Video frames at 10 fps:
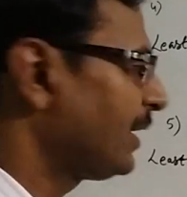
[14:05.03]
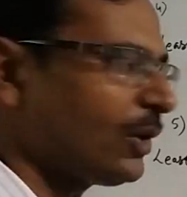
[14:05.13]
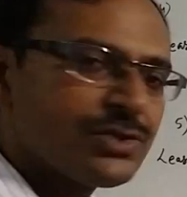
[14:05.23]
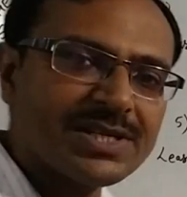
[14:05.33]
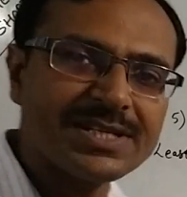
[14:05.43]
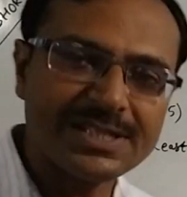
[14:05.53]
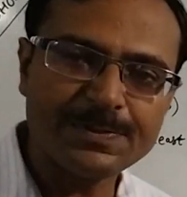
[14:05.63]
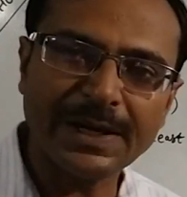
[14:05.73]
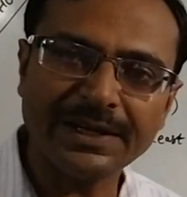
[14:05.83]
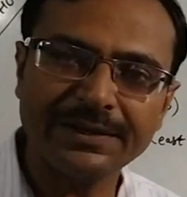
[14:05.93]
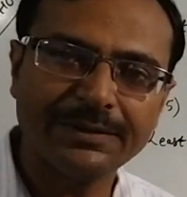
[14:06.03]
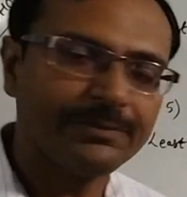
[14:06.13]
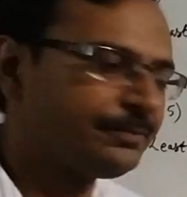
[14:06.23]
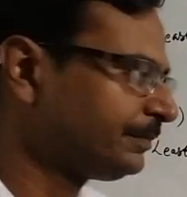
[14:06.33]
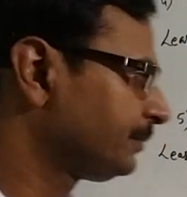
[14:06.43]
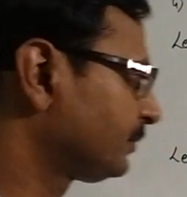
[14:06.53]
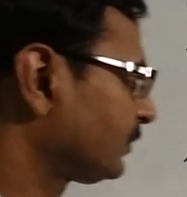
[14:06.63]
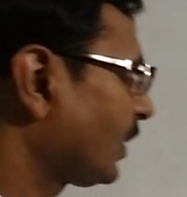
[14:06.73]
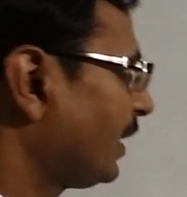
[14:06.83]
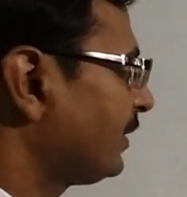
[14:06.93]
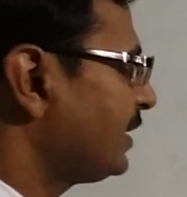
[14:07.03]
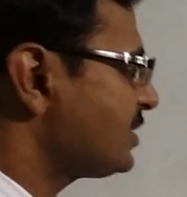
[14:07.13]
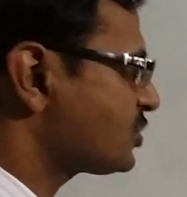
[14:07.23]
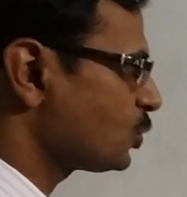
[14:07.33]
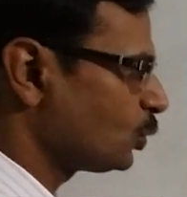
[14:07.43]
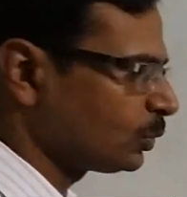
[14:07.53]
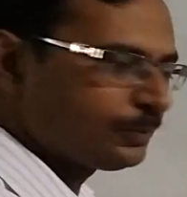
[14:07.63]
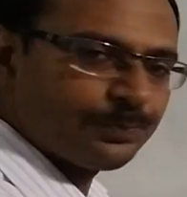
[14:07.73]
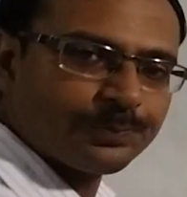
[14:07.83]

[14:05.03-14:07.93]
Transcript: Now just inspect this 2.